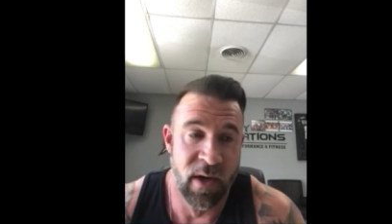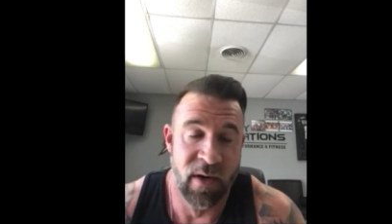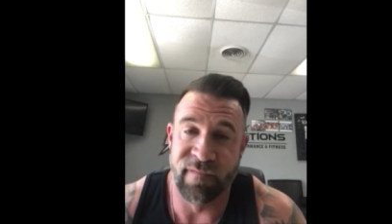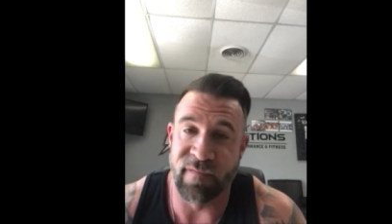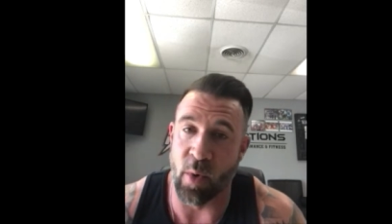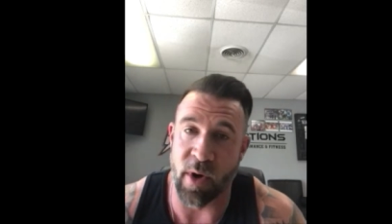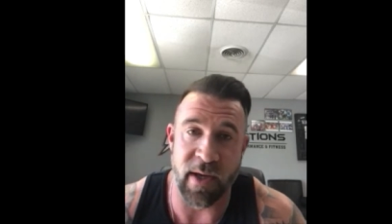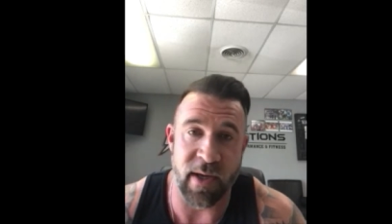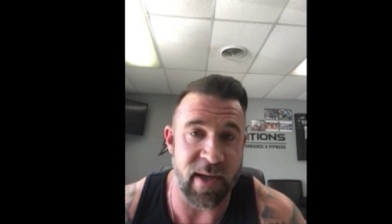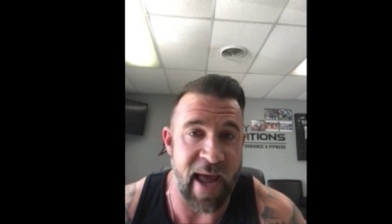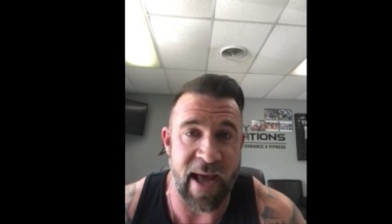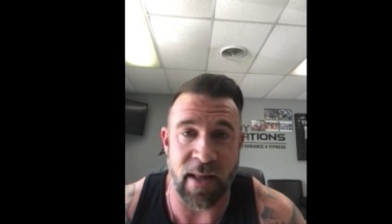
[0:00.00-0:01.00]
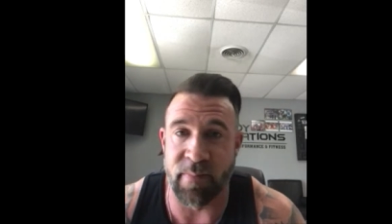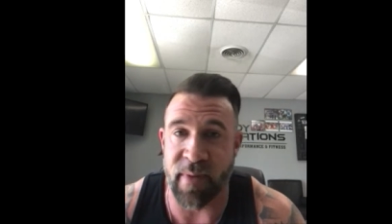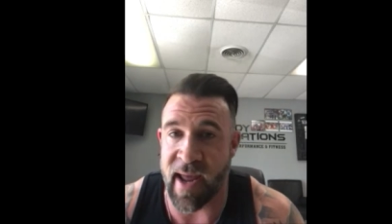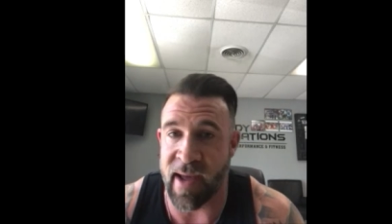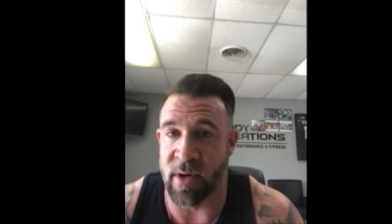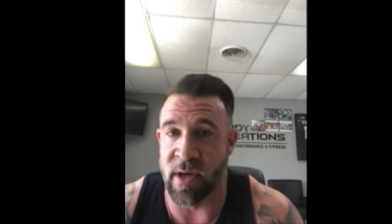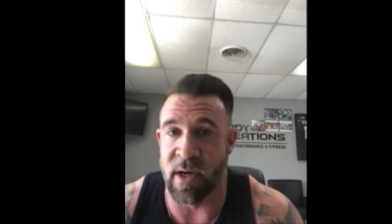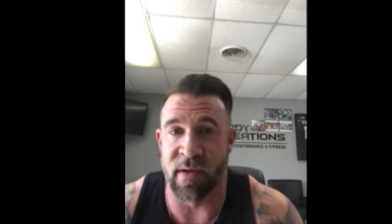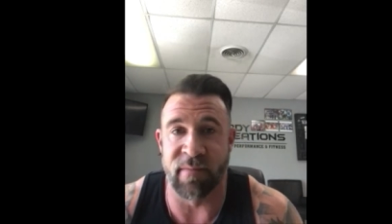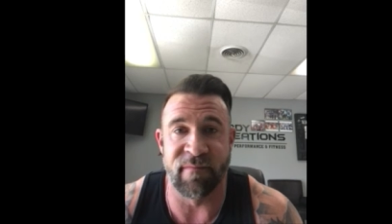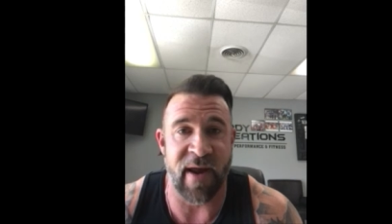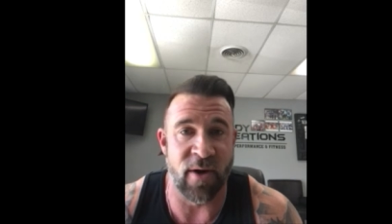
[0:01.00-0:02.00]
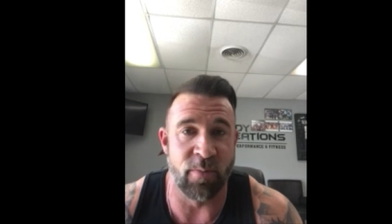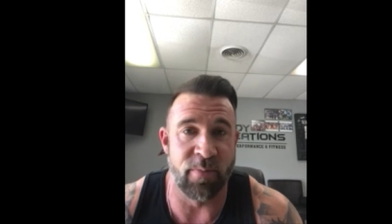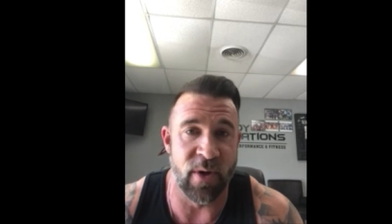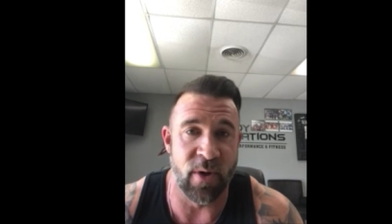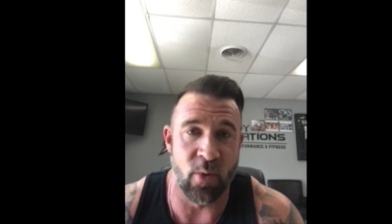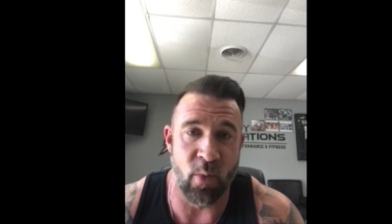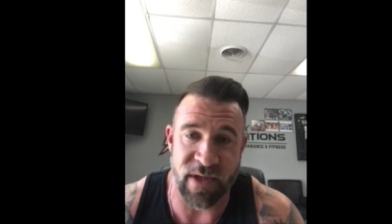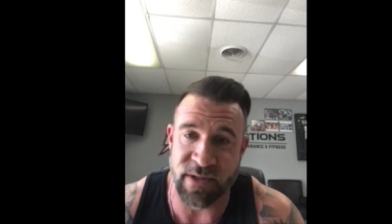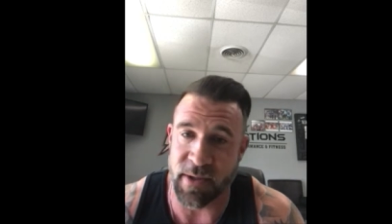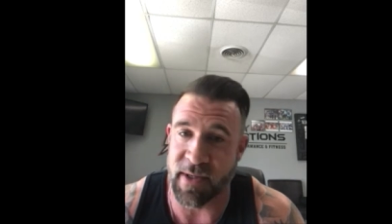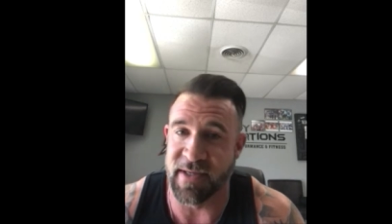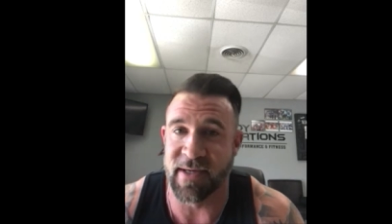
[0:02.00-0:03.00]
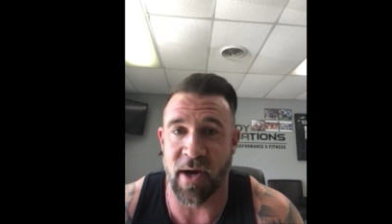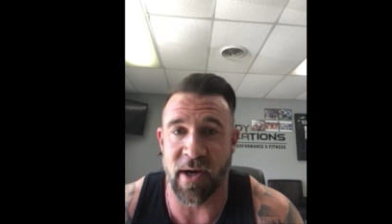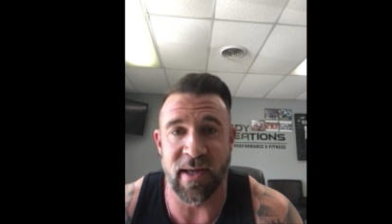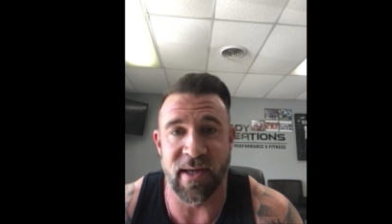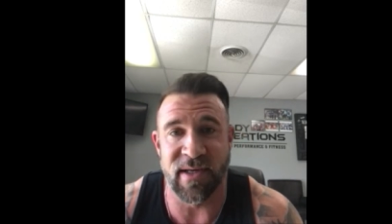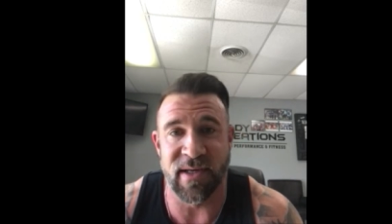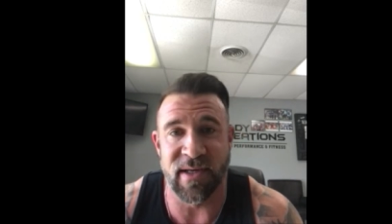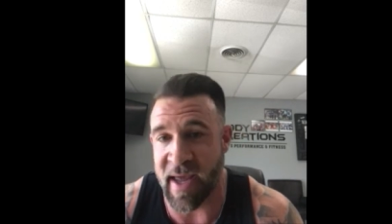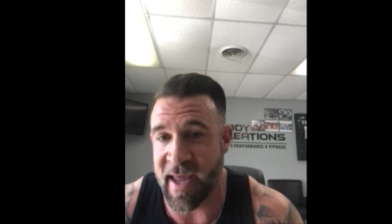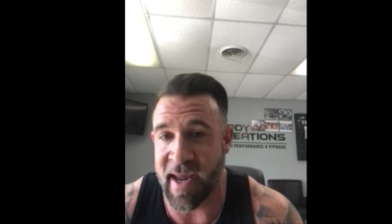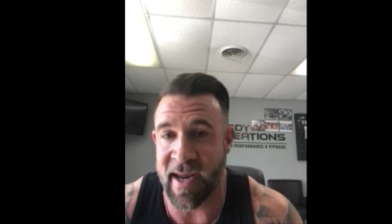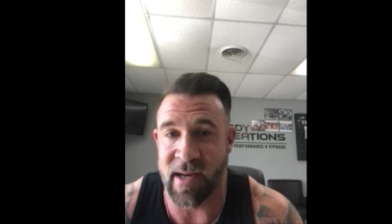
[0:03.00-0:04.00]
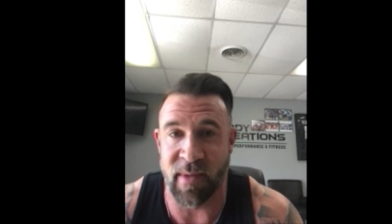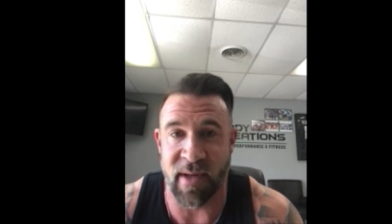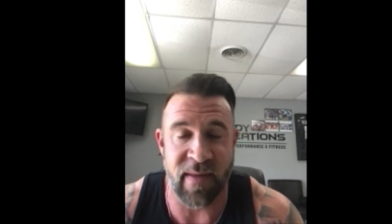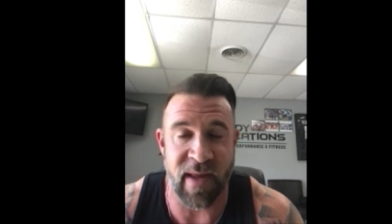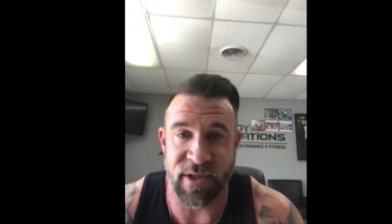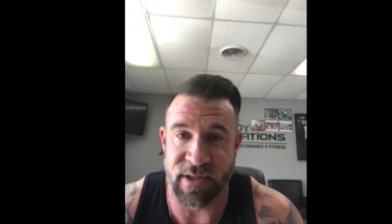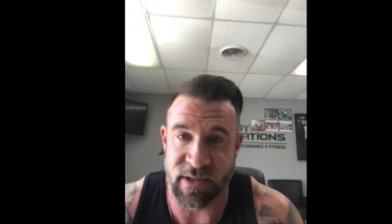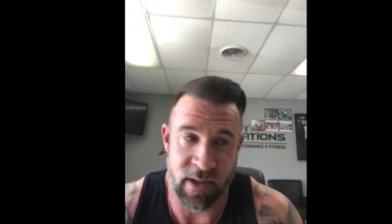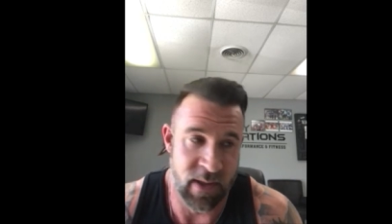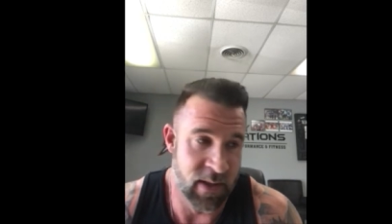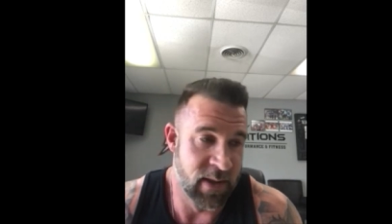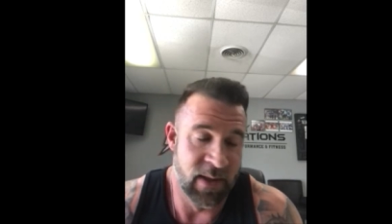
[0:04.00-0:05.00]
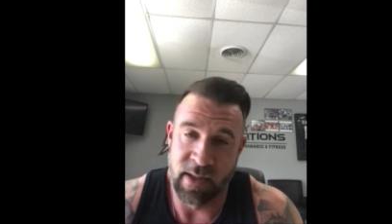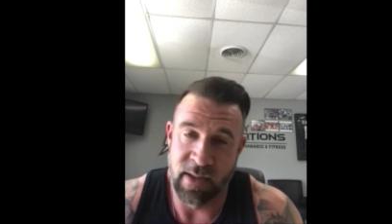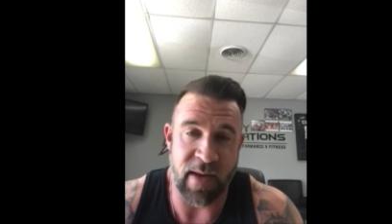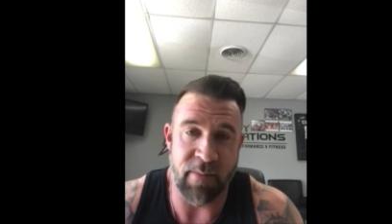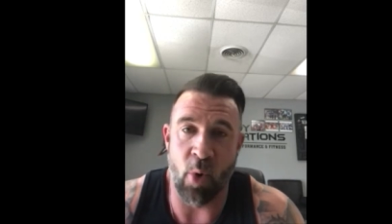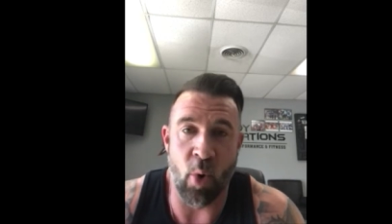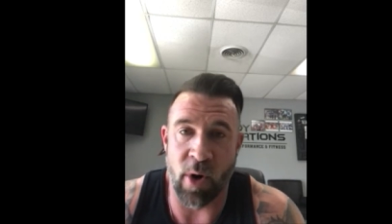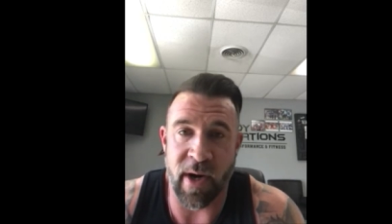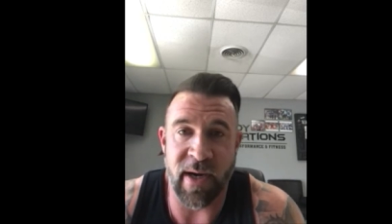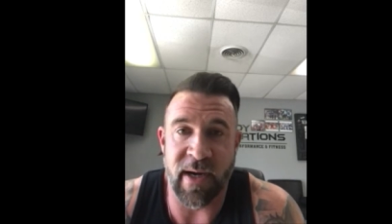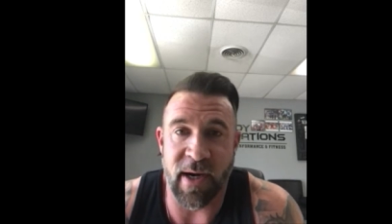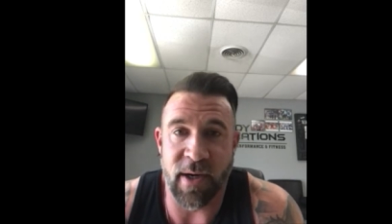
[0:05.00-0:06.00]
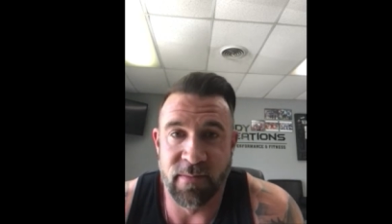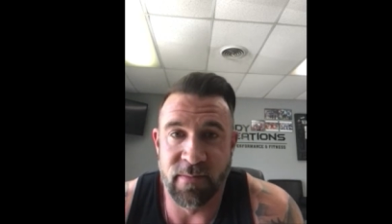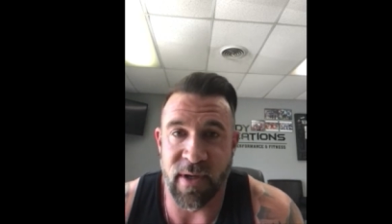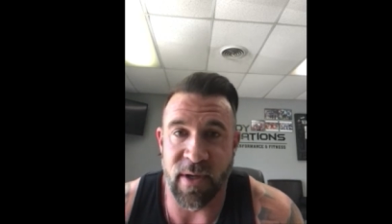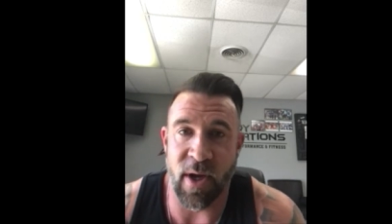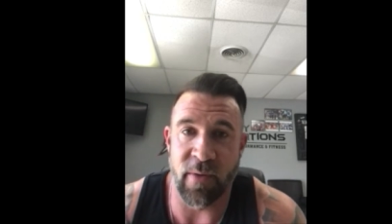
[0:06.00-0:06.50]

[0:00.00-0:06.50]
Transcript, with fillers: Florida, Alabama, Vanderbilt, Western Kentucky, Tulane. I mean, they pour in here, you know,